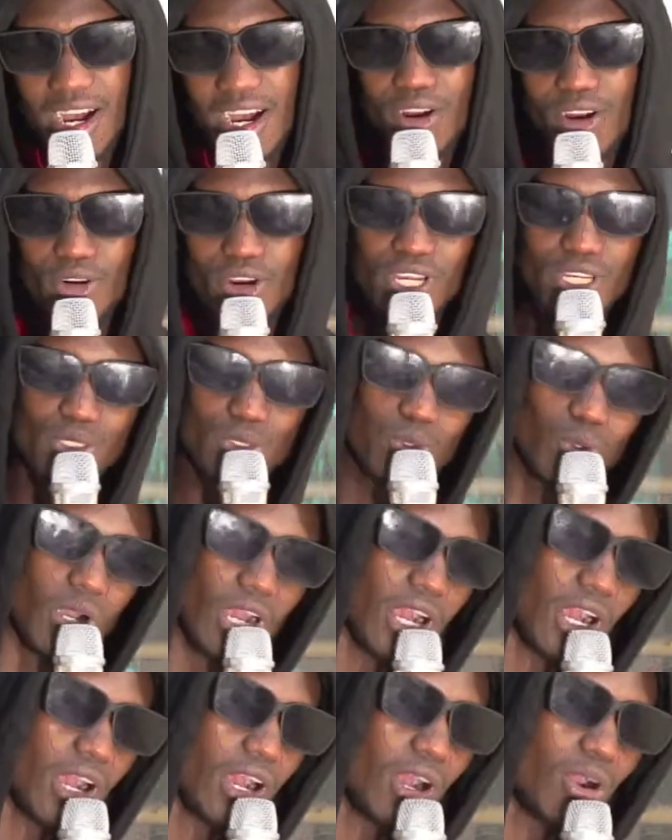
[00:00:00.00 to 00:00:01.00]
Going to
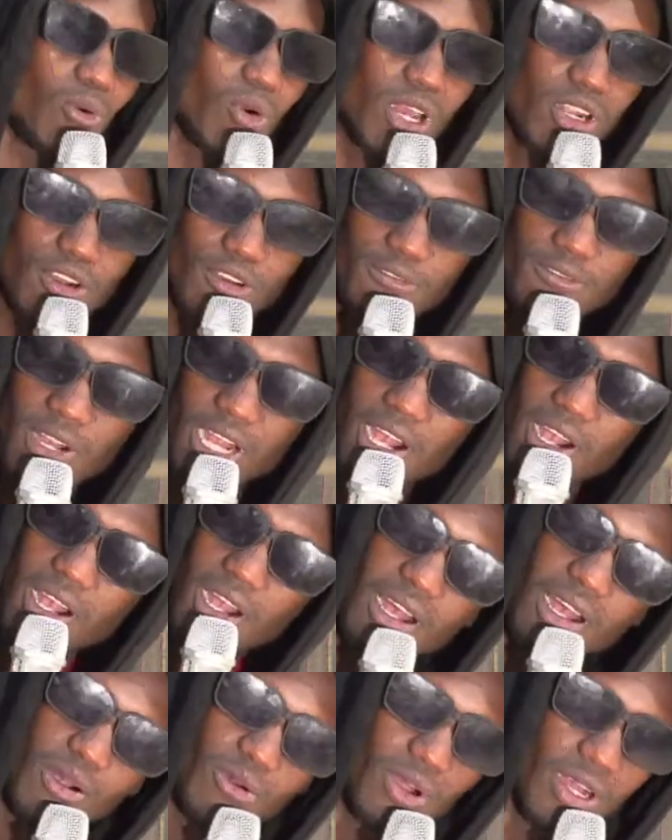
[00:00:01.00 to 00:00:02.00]
one of
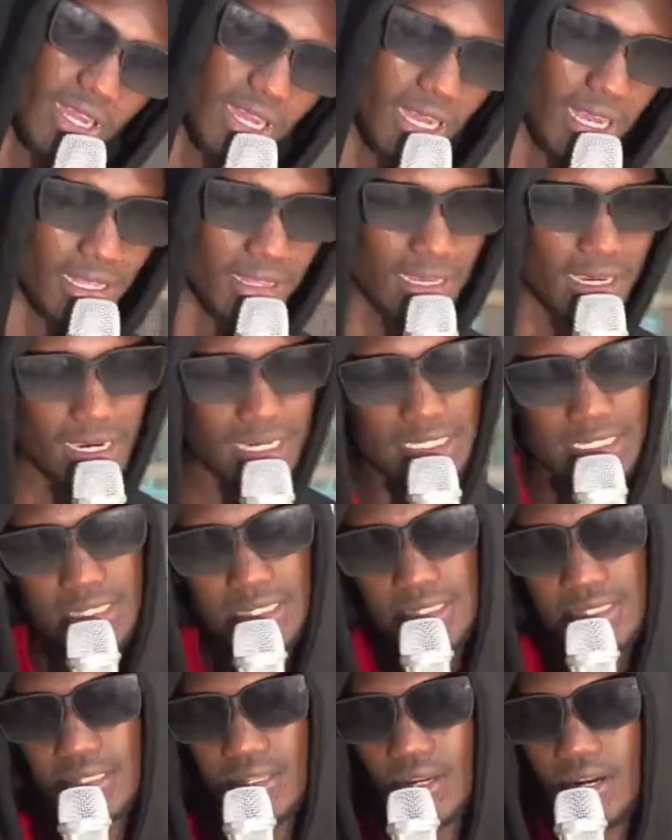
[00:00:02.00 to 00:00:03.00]
our other
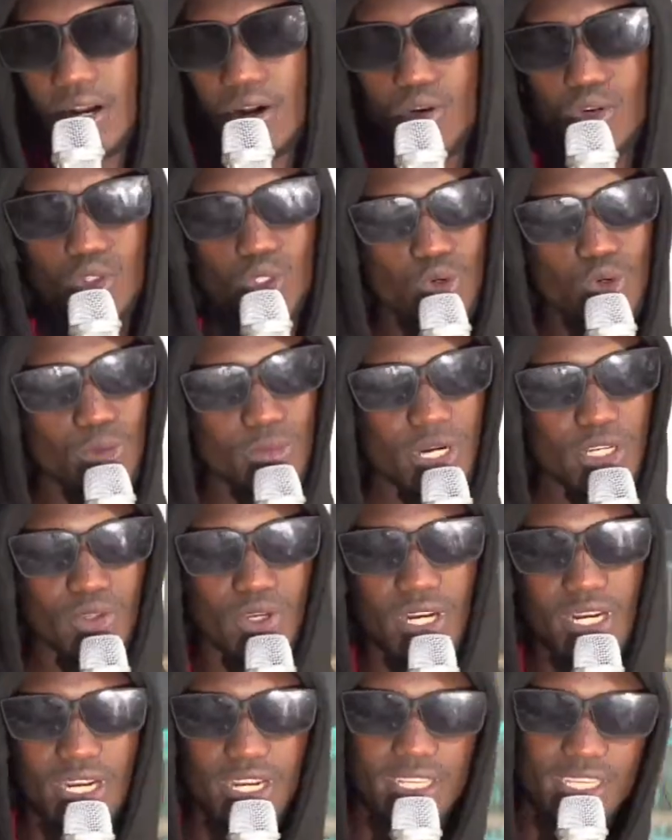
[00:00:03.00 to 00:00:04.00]
artists out
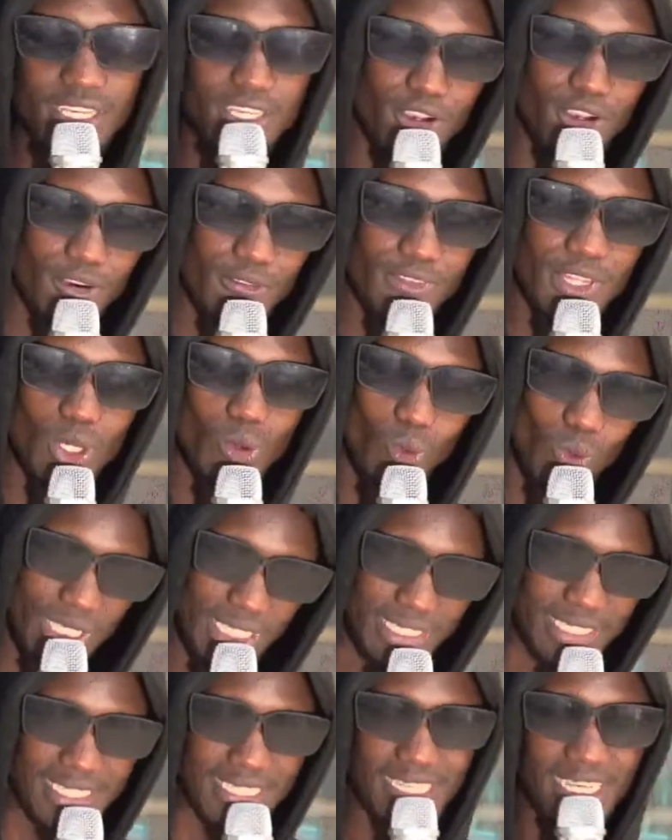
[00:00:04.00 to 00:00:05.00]
kumanyanka King of the
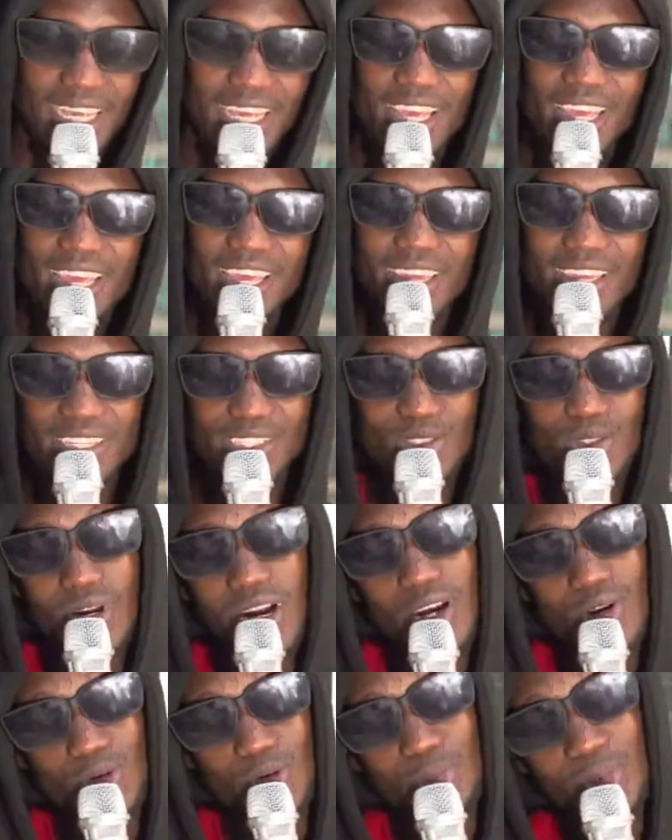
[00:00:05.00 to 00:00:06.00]
West. And
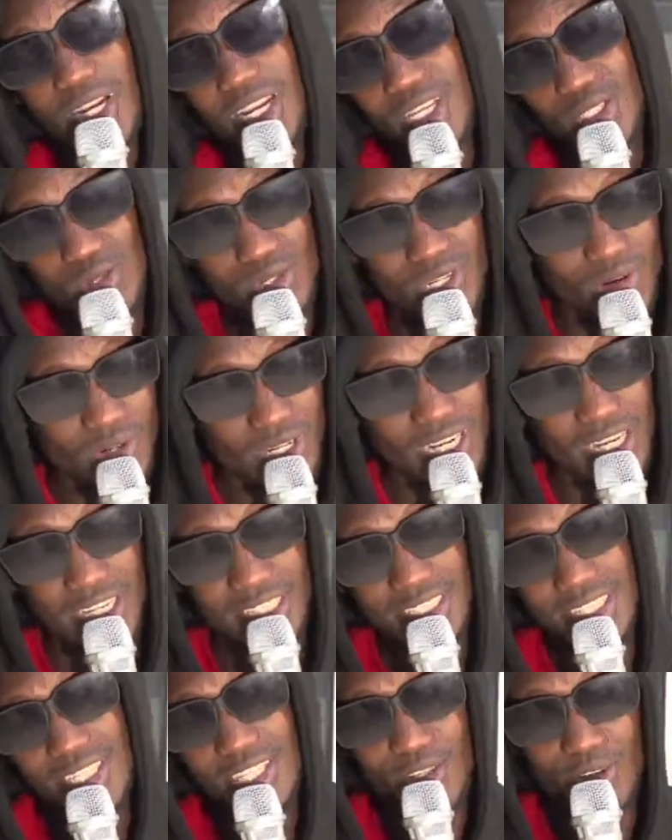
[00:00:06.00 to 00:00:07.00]
Arho Palaso na wana
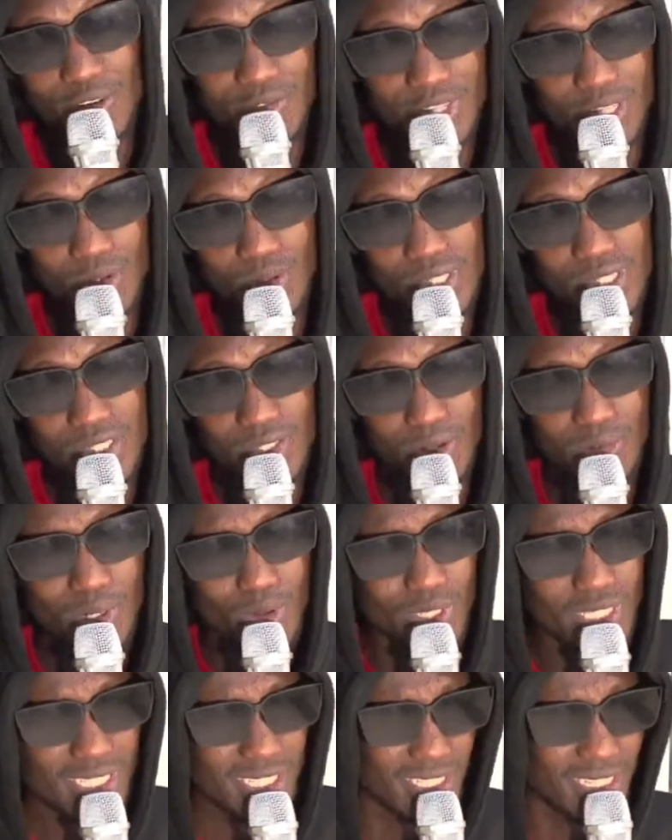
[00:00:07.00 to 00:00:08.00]
yeta King of the West. Wa
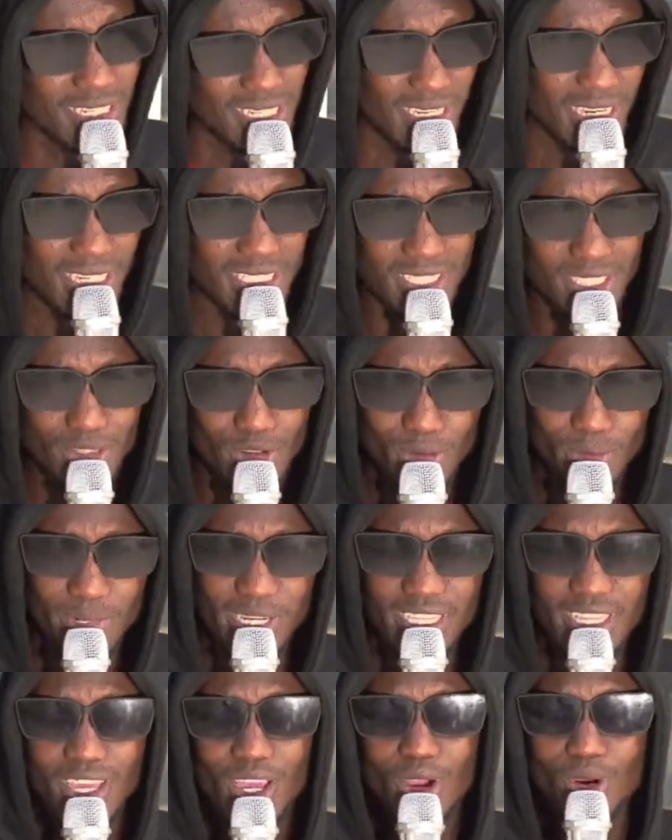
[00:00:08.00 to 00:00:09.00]
West ne hatin
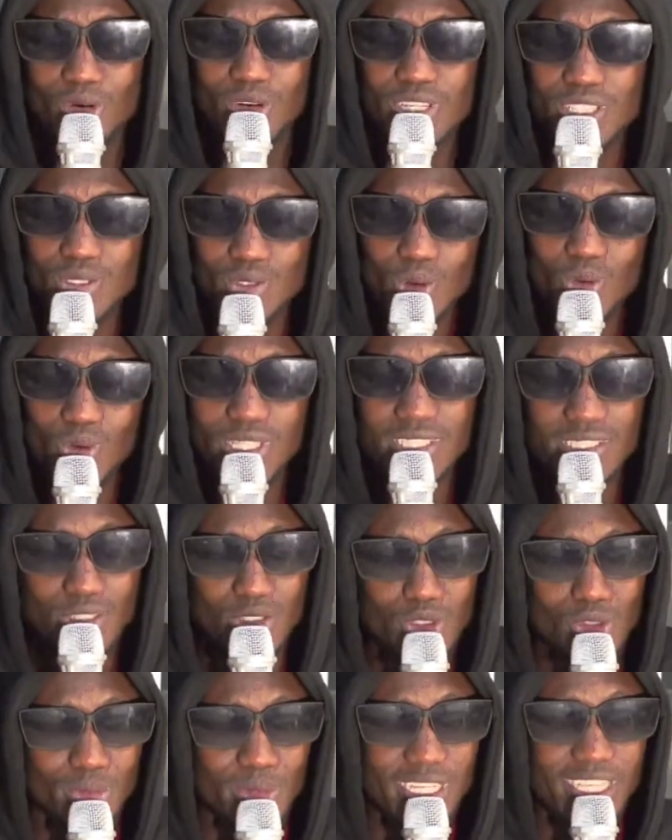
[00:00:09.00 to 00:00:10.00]
kumanya. Kunkito West
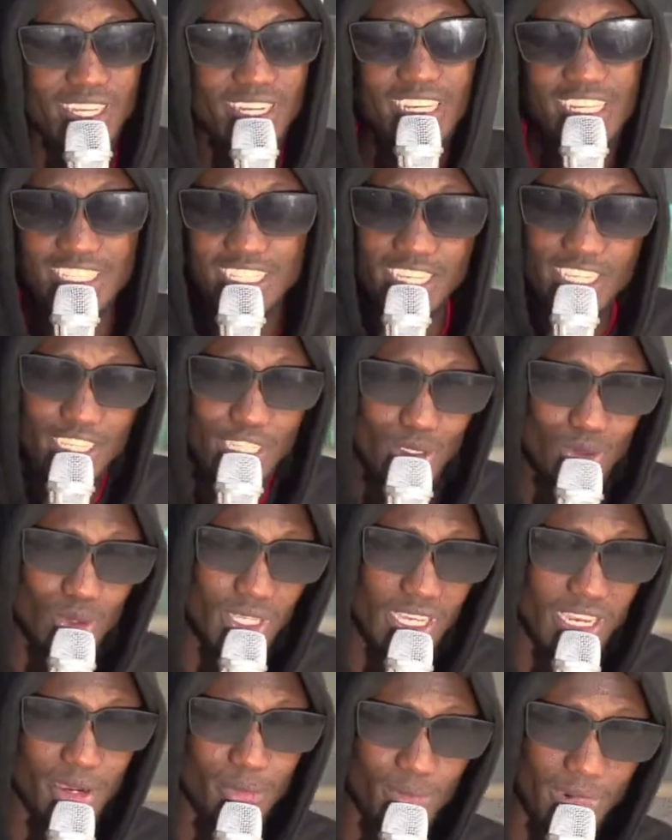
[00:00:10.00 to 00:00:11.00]
ntu manya neje yito
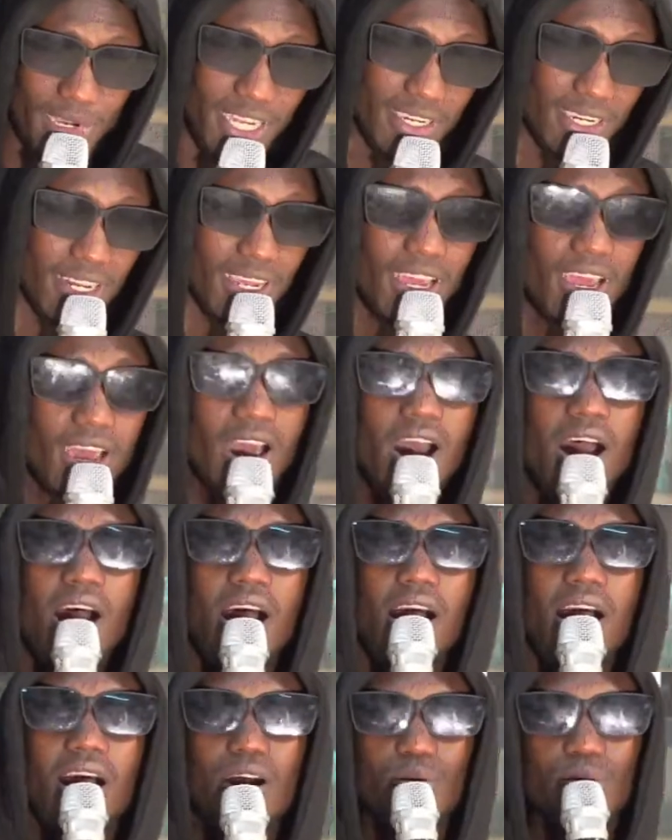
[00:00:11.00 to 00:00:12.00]
yambara.
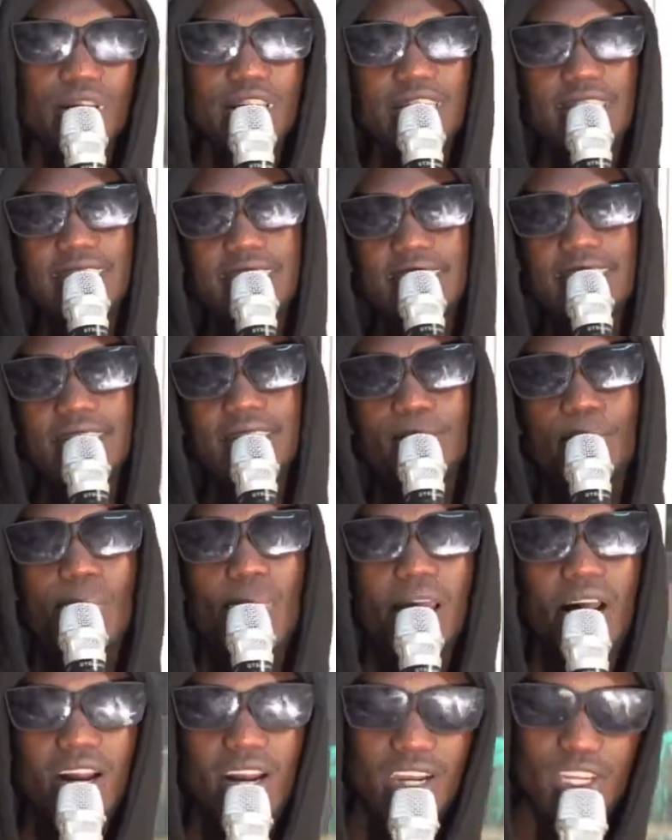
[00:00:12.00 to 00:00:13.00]
Ray G,
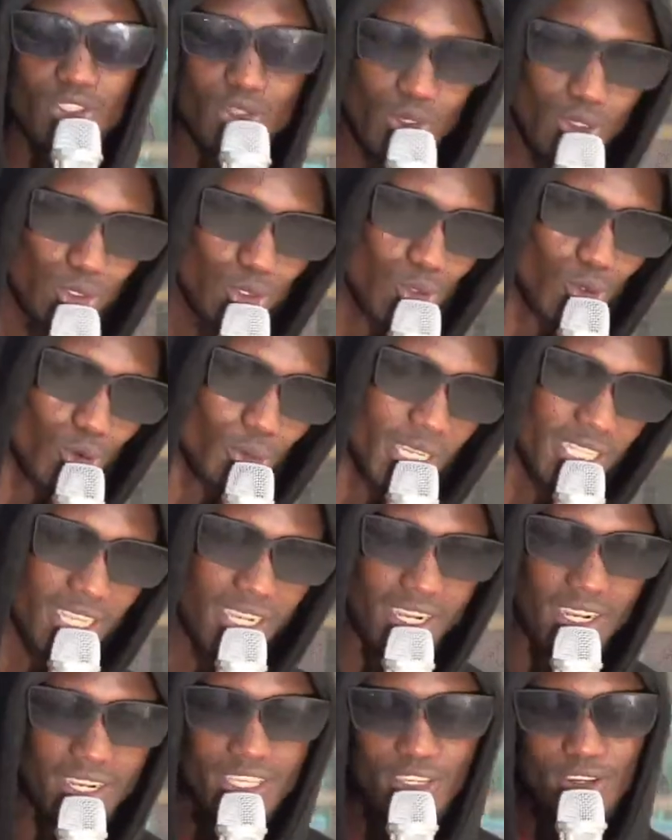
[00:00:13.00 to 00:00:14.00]
nyotu
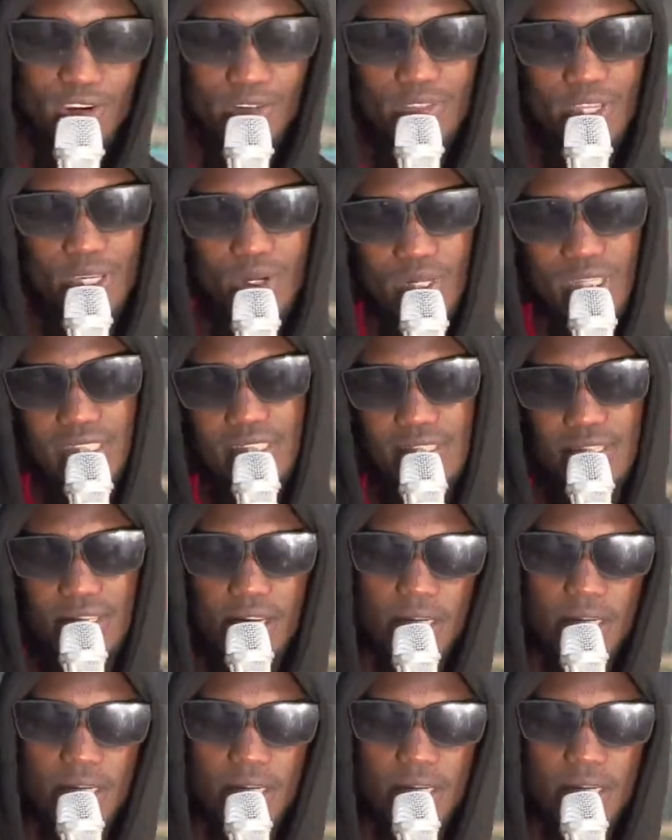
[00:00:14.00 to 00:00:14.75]
kumanyanka King of the West.